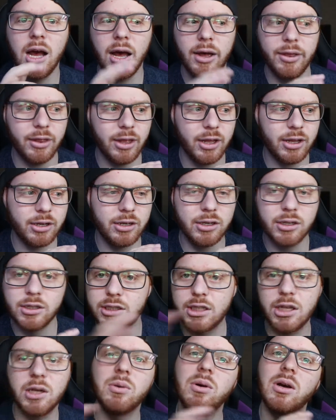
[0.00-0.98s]
and then
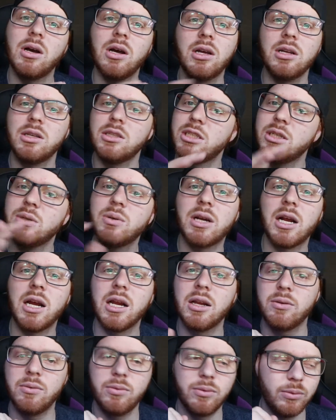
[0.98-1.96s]
see
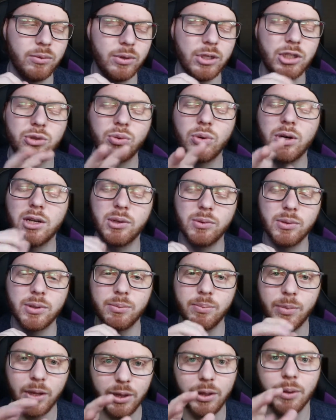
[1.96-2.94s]
which one would
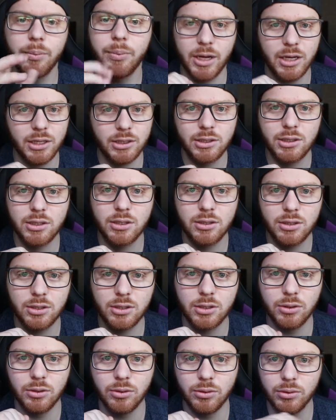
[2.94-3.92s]
be the best
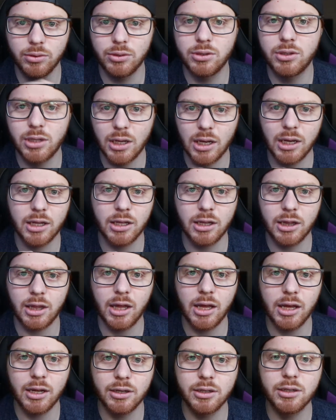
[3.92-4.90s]
to take at
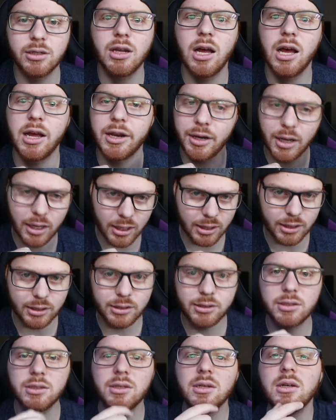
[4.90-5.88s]
the end and
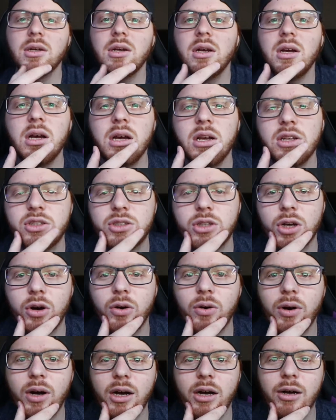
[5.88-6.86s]
edit.
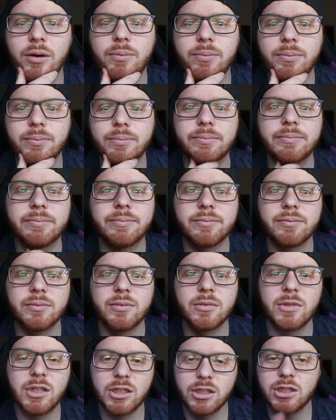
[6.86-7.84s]
So
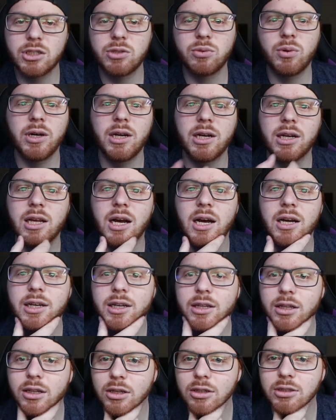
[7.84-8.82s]
this is what it kind
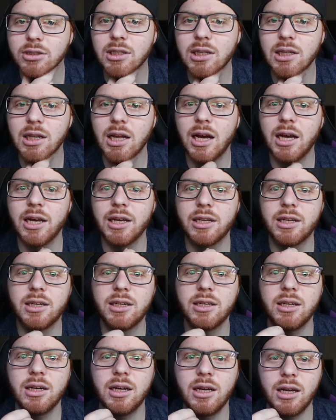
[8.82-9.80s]
of looked
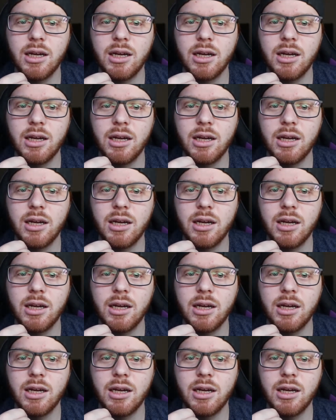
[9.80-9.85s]
like,